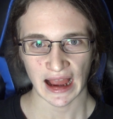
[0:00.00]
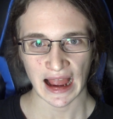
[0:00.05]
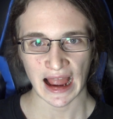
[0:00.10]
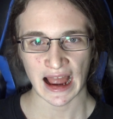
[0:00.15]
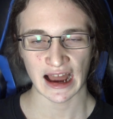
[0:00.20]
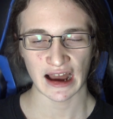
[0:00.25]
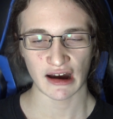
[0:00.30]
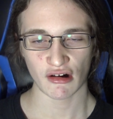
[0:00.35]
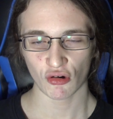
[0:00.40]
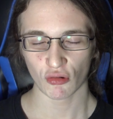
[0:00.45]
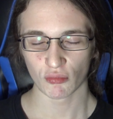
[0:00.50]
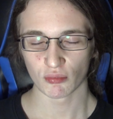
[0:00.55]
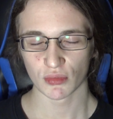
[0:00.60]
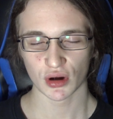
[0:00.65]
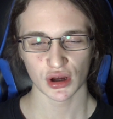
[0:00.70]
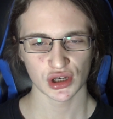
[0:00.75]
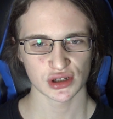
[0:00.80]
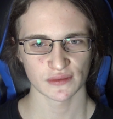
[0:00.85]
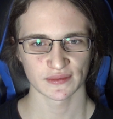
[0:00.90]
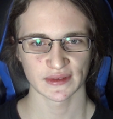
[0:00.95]
how
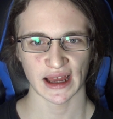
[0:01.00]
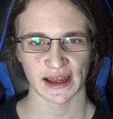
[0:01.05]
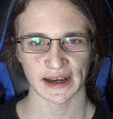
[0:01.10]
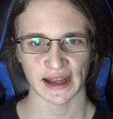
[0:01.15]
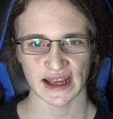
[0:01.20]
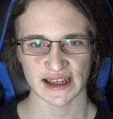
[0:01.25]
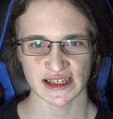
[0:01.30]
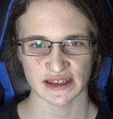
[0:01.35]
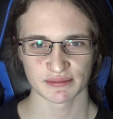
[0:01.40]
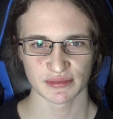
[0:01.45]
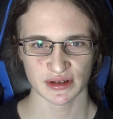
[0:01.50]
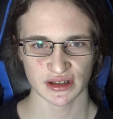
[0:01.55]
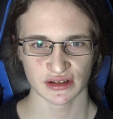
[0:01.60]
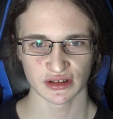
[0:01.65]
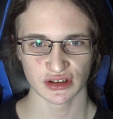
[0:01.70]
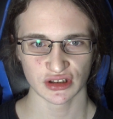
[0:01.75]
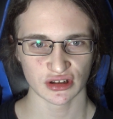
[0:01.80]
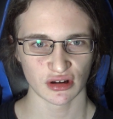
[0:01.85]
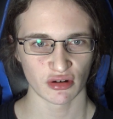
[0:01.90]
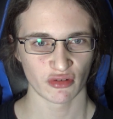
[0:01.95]
much of that has
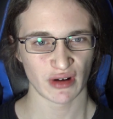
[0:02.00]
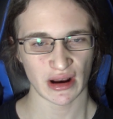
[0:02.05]
been, you know,